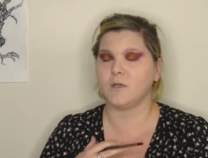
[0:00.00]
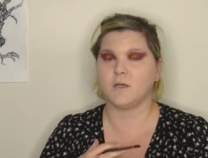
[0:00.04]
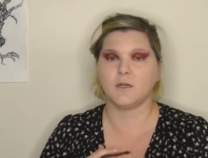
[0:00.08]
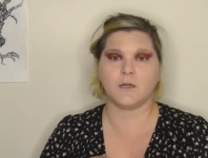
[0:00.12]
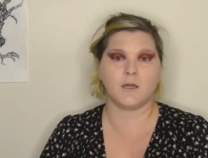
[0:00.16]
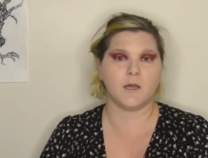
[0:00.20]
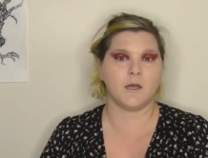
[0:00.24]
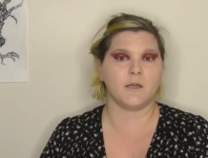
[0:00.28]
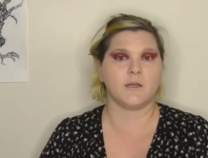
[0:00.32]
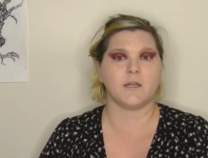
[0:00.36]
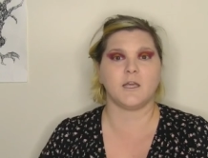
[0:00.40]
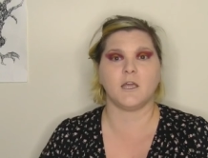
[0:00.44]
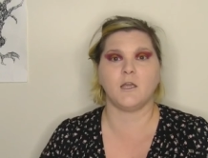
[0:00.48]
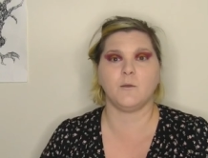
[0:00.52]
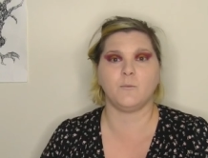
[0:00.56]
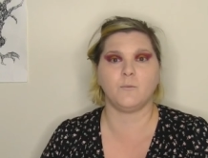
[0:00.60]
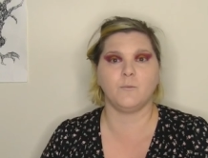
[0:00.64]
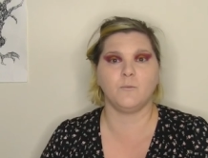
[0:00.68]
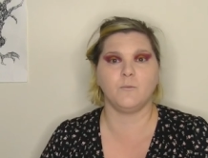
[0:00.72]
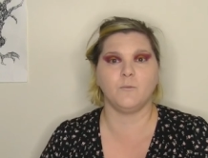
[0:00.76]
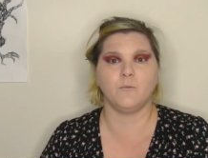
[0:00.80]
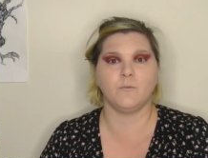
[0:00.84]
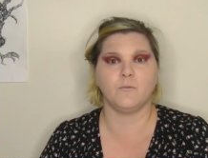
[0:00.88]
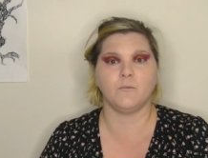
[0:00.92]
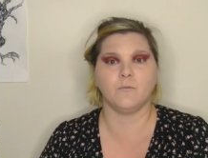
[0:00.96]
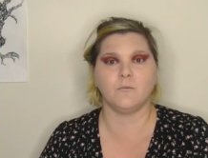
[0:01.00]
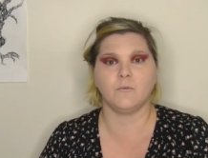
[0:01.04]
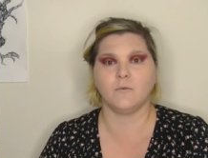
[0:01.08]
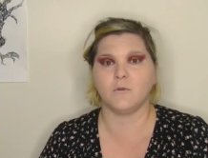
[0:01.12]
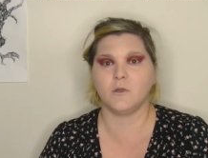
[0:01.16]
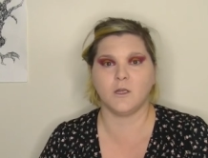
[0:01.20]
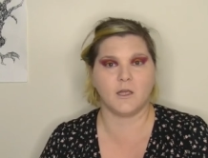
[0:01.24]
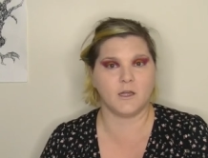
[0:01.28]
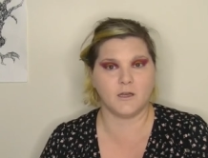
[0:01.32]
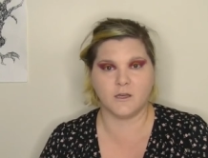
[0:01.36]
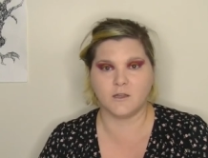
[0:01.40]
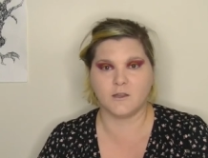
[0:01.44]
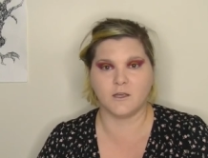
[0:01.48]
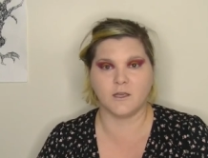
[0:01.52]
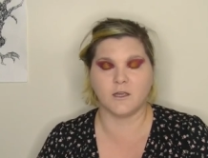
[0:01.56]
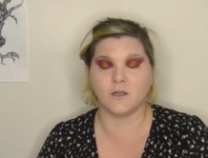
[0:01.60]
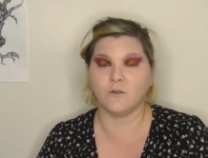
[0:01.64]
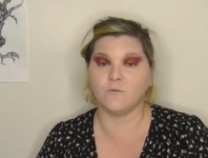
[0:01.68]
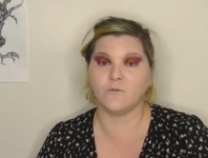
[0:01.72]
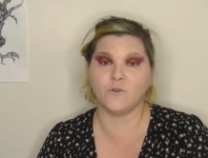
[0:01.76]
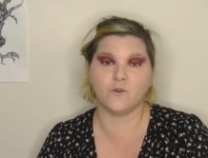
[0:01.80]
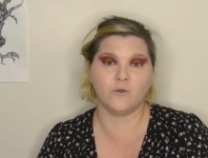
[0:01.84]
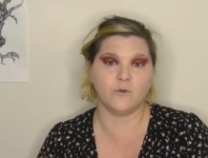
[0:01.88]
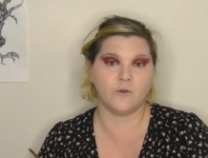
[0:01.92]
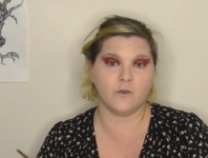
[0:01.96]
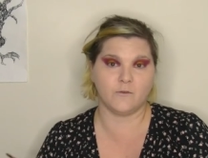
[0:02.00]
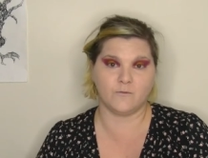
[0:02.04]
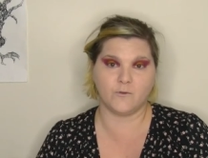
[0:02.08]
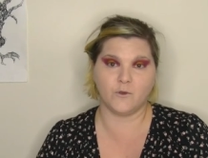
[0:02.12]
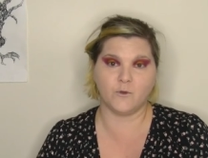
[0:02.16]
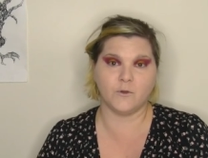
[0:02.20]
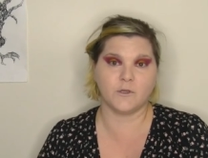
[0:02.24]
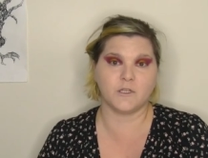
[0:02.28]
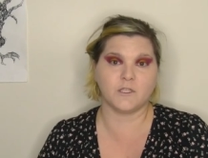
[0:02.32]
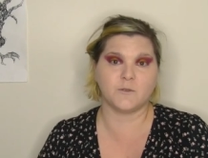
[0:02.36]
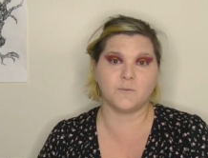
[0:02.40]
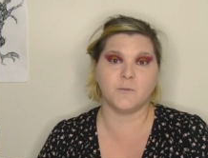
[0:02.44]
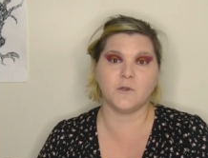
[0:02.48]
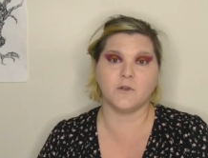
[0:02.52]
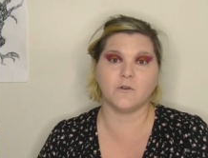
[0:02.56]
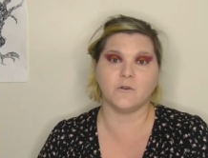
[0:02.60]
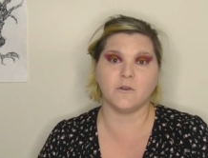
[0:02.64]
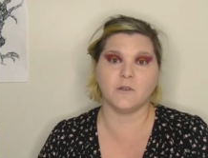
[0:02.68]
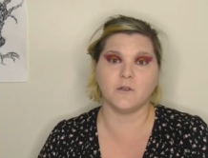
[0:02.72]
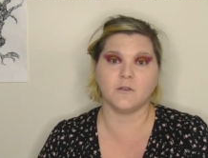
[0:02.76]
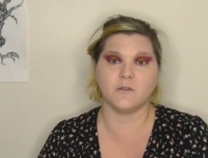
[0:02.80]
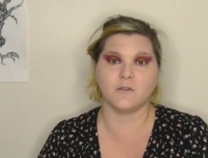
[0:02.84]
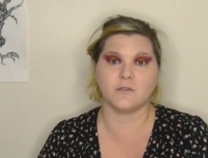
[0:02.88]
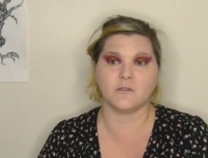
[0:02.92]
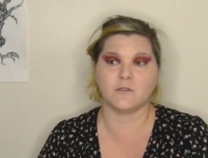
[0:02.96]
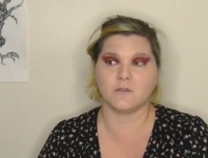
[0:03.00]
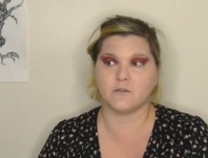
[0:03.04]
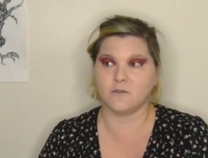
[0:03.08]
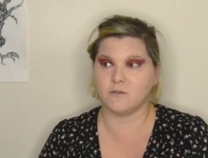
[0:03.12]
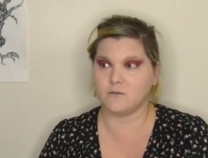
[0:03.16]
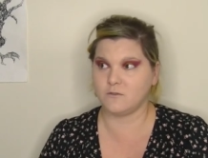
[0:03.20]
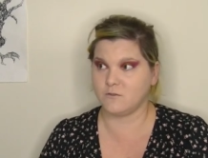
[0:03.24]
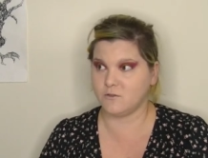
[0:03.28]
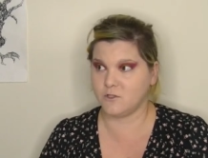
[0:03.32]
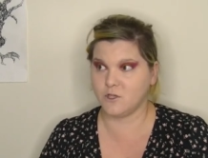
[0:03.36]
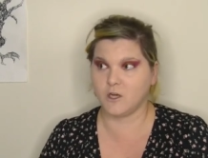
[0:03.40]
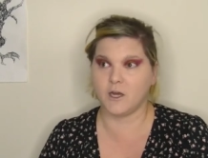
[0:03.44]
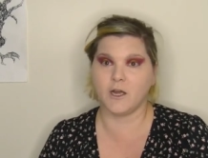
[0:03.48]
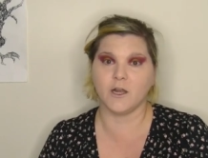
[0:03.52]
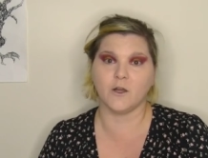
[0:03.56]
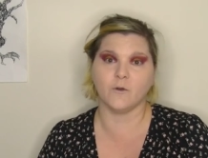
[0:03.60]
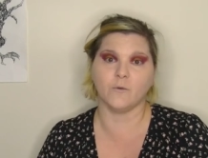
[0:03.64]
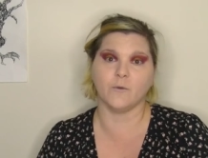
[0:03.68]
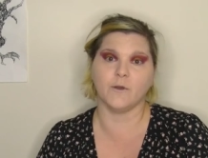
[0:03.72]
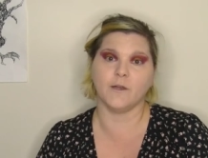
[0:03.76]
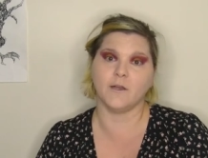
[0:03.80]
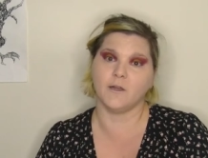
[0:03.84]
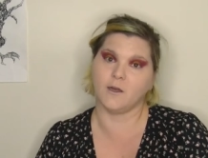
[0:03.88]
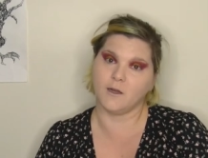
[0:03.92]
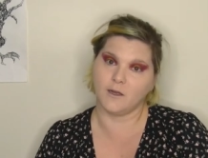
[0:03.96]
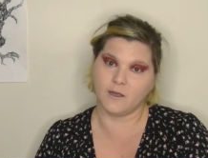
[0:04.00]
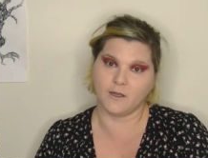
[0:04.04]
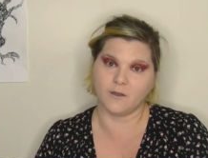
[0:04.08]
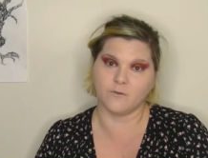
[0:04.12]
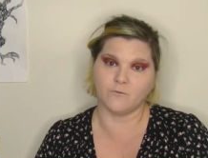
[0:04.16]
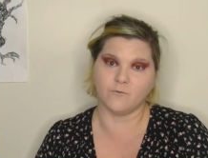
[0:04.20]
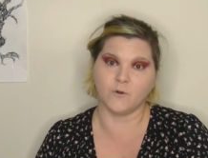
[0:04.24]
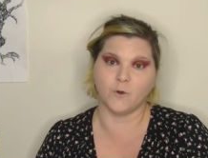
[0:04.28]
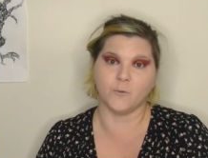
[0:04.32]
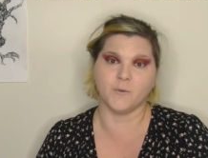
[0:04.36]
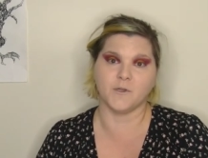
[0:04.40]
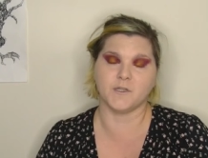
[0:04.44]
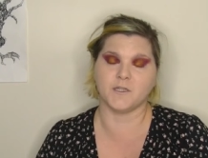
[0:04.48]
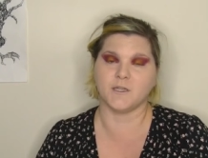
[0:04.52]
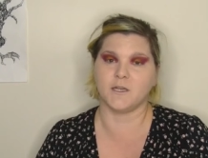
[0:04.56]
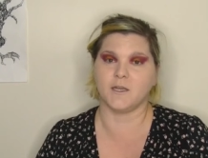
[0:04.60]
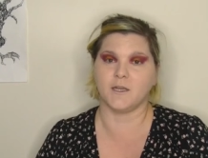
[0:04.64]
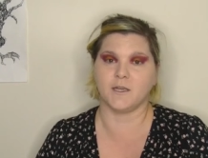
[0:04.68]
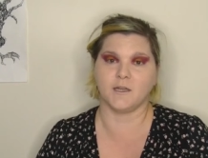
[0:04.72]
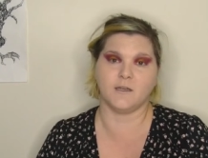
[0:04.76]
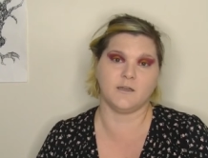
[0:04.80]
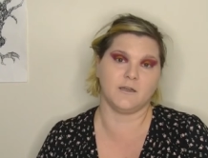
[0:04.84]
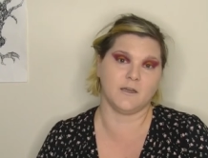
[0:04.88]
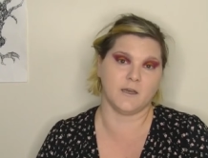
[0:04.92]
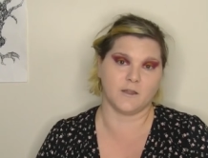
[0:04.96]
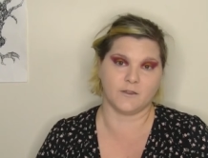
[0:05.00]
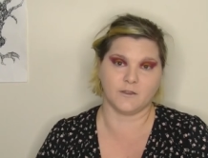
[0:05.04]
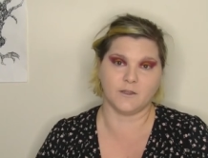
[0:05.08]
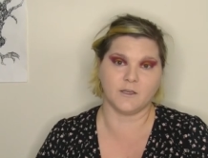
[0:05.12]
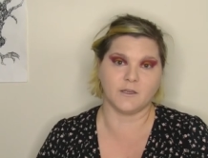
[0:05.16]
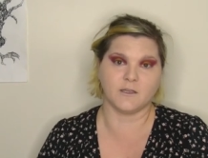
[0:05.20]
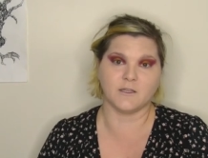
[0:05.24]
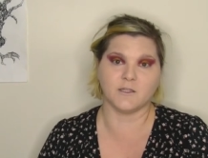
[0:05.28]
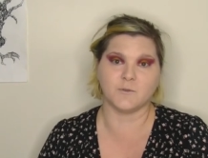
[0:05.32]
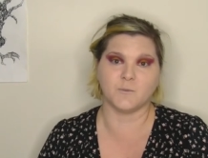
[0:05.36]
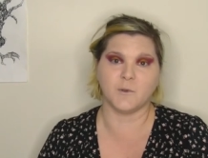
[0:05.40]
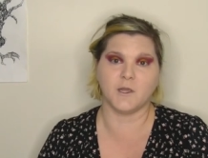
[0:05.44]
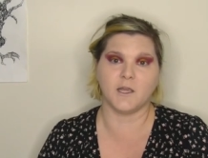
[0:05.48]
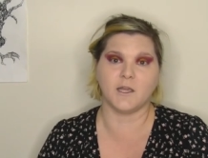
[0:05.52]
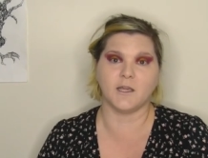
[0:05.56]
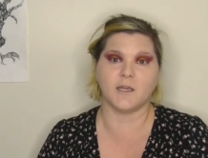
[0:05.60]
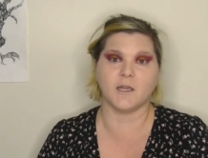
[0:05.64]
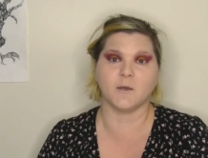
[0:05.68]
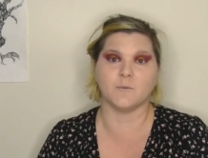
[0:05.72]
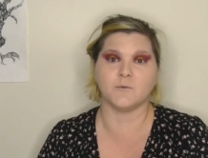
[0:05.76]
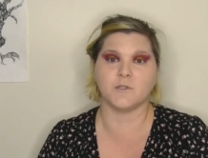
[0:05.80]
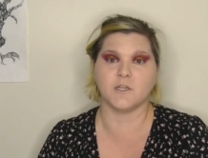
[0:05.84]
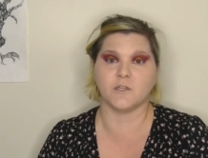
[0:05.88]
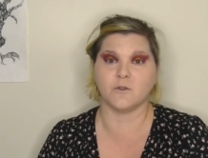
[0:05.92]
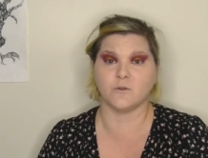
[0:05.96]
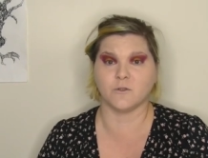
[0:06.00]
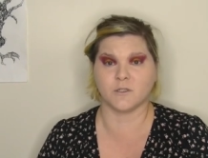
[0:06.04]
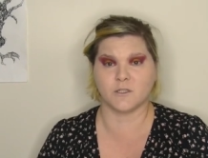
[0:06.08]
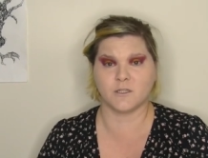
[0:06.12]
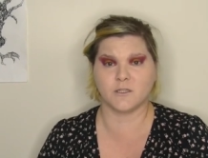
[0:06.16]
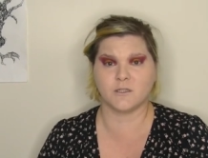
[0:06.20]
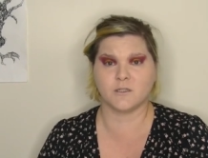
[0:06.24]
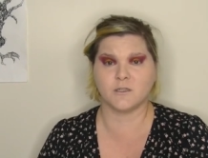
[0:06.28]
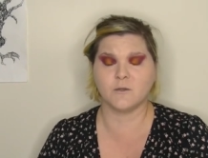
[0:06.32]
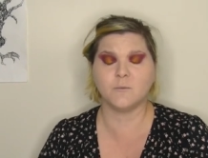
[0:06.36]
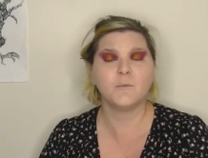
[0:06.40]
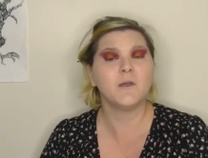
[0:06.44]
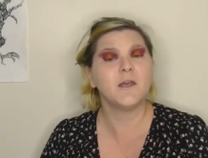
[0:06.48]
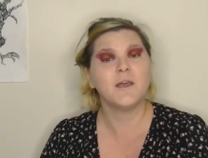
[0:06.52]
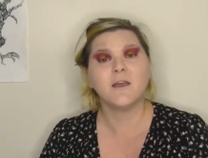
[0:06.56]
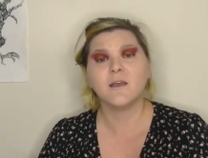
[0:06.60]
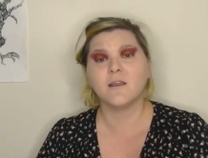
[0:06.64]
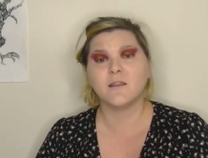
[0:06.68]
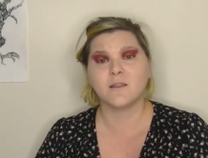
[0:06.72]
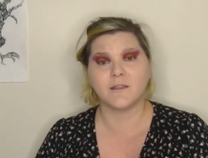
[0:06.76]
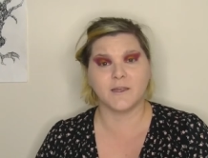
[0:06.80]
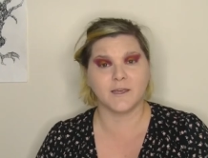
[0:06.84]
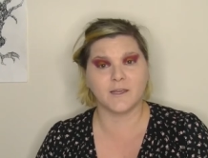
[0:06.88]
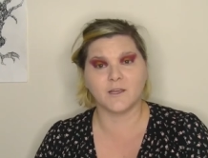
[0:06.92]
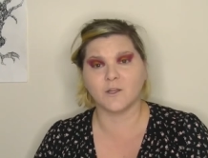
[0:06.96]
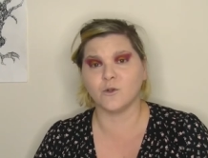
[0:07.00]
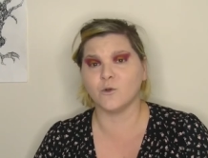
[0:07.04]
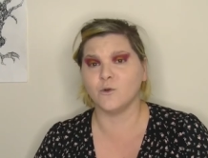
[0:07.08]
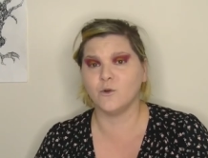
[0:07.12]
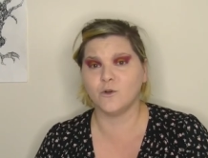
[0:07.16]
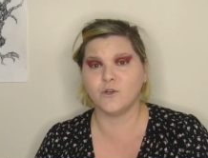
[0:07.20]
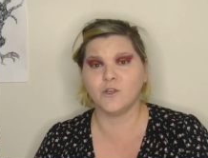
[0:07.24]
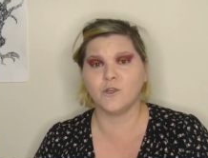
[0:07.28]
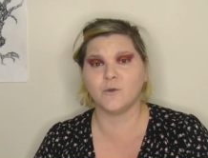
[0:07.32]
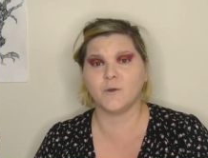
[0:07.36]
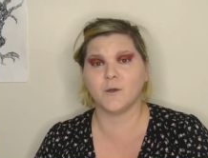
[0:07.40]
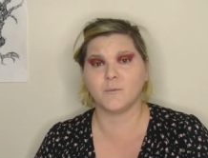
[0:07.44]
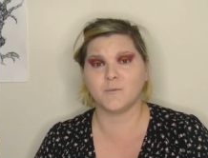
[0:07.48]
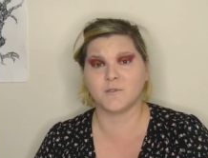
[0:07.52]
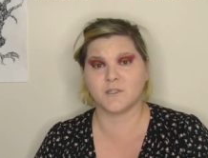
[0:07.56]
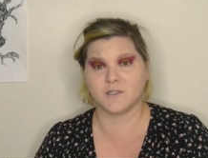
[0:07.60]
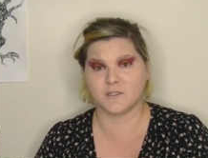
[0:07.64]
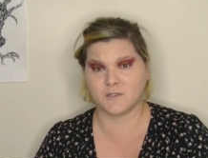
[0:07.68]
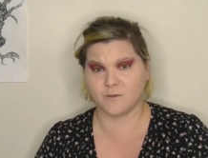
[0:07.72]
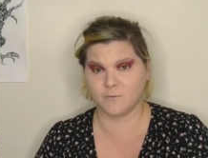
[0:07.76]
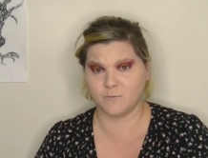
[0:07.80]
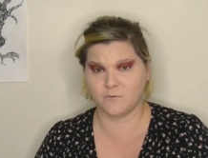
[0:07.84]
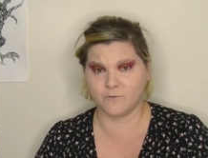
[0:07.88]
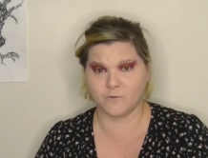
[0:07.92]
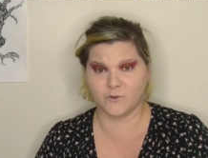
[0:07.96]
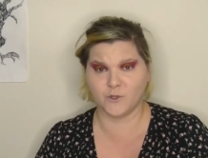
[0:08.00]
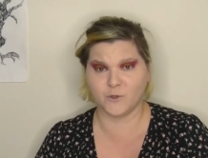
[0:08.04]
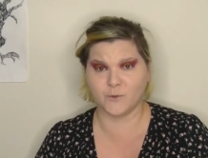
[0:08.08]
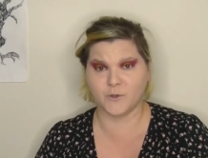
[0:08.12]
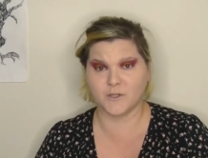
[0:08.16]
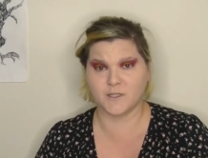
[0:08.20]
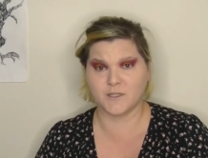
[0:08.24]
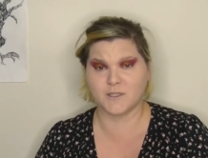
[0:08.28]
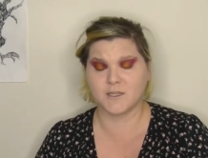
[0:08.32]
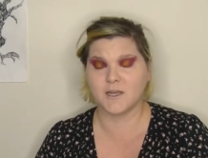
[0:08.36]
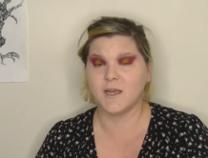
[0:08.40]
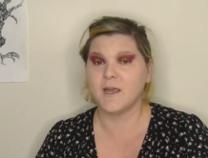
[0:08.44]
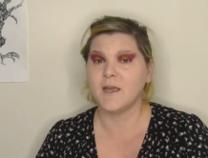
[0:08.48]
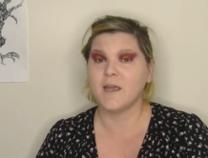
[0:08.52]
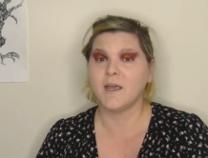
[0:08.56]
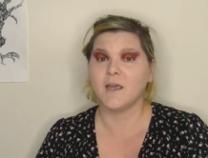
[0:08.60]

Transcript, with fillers: can't keep anything if you if you experience diarrhea and vomiting and nothing is being kept in your system they can hook you up to some fluids